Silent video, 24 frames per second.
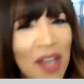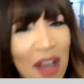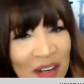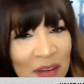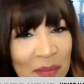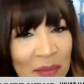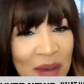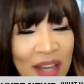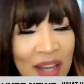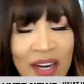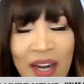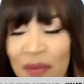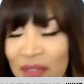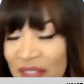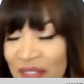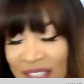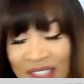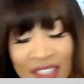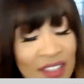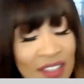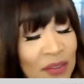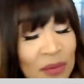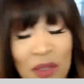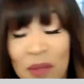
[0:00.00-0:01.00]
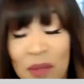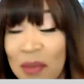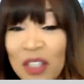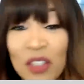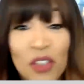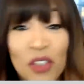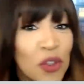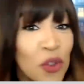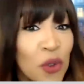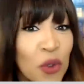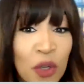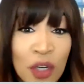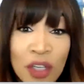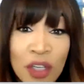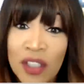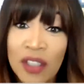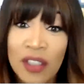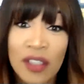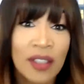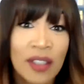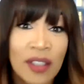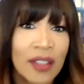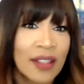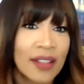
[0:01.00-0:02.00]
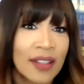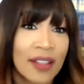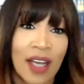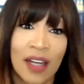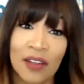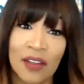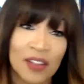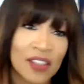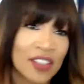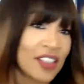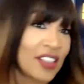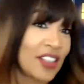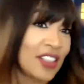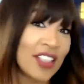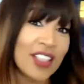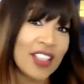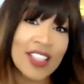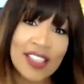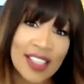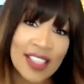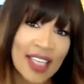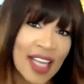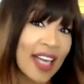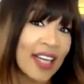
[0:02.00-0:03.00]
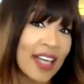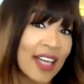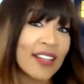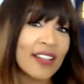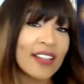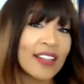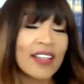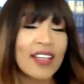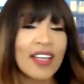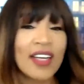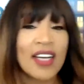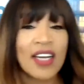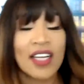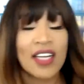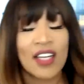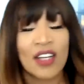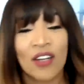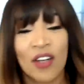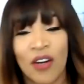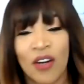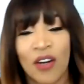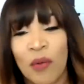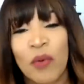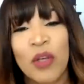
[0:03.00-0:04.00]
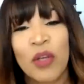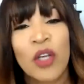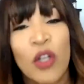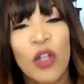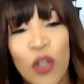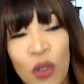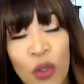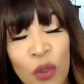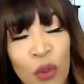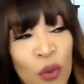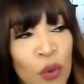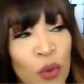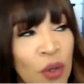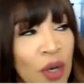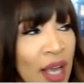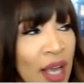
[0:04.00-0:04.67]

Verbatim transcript: about? And I was like, I just want to make sure. I know this is years later, you know, that we cool.